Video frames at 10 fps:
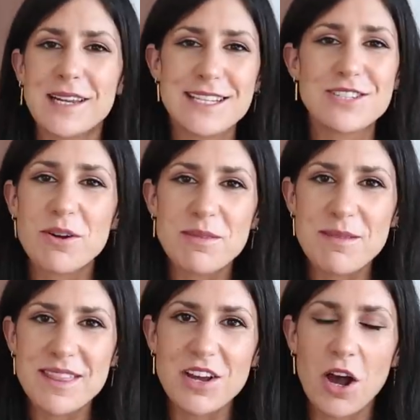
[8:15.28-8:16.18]
please drop
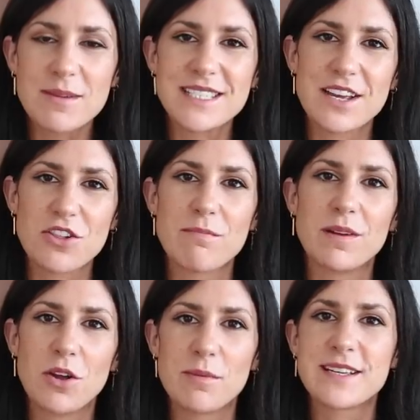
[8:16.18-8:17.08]
them in the comment section
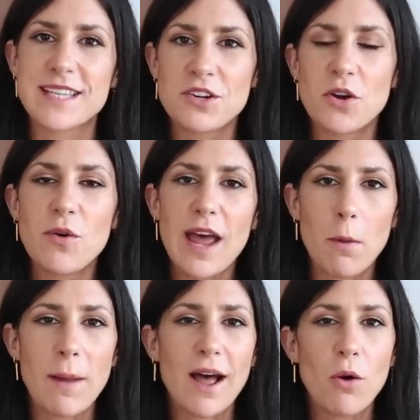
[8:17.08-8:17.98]
below, because I know it will
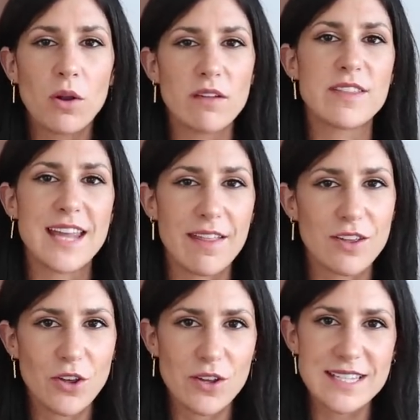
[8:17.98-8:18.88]
help out all of the
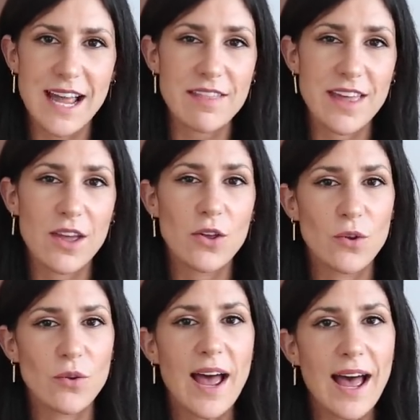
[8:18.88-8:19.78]
other girls out there
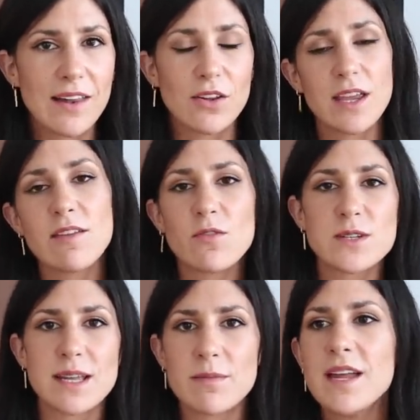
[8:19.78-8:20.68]
who are looking
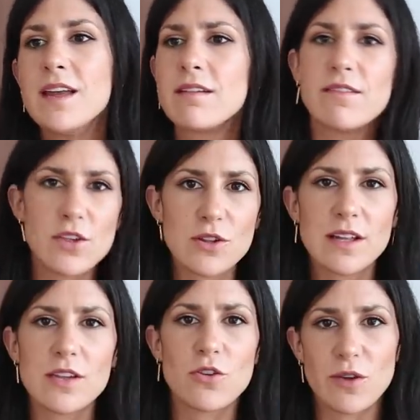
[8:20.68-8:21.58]
for some
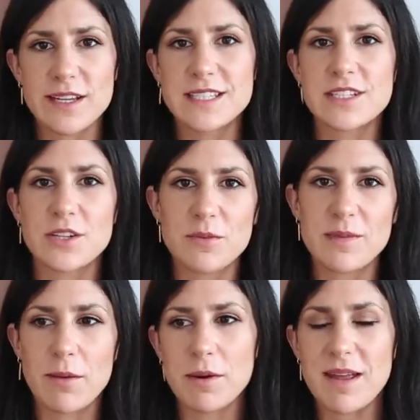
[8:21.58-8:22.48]
visual tricks to
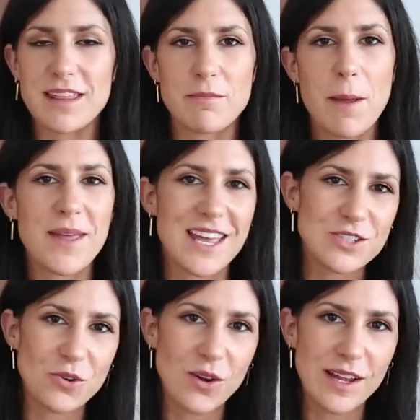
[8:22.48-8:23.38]
be able to make them
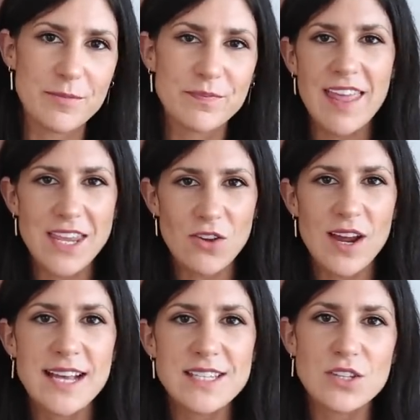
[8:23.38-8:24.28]
appear taller. Thank
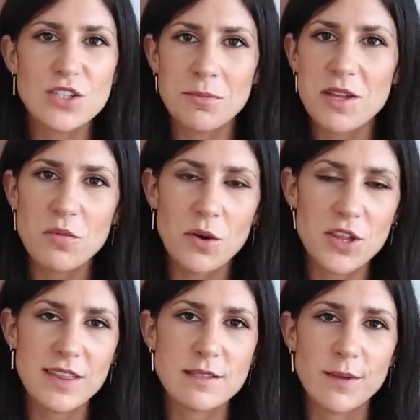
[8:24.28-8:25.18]
you guys so much for
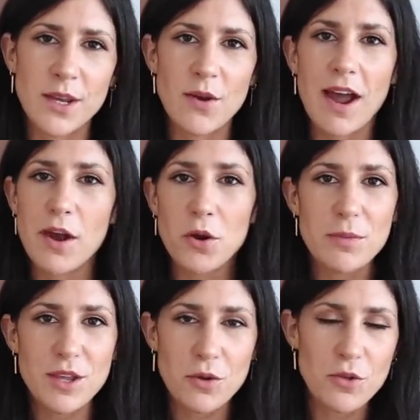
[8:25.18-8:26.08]
watching this video. I
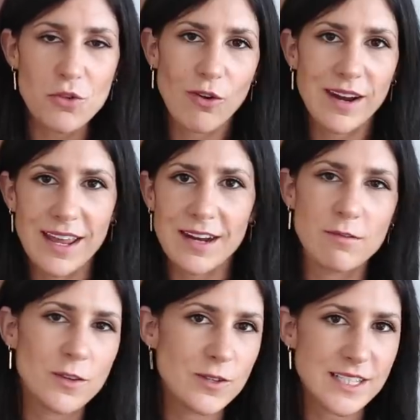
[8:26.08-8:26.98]
hope that you enjoyed it,
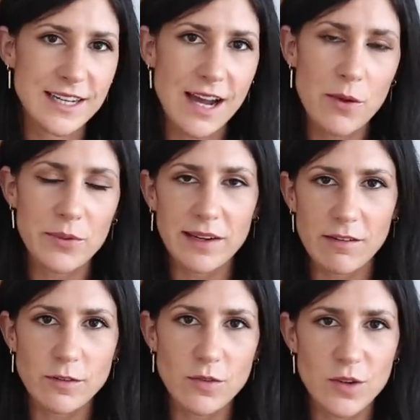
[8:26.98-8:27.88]
and if you did, I would
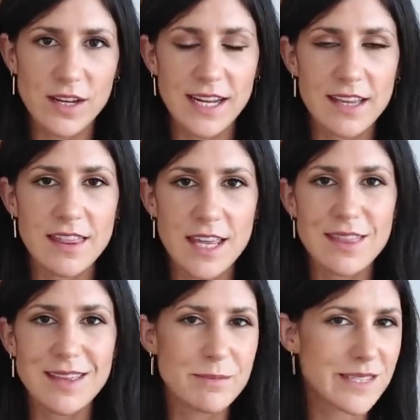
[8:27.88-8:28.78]
love if you could hit
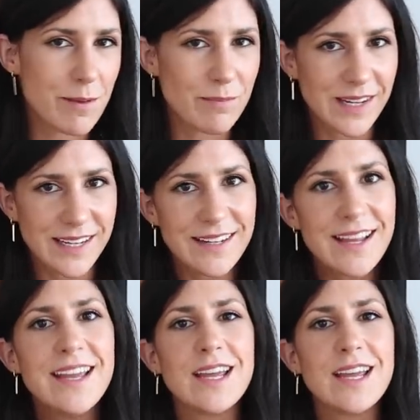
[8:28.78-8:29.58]
the thumbs up button.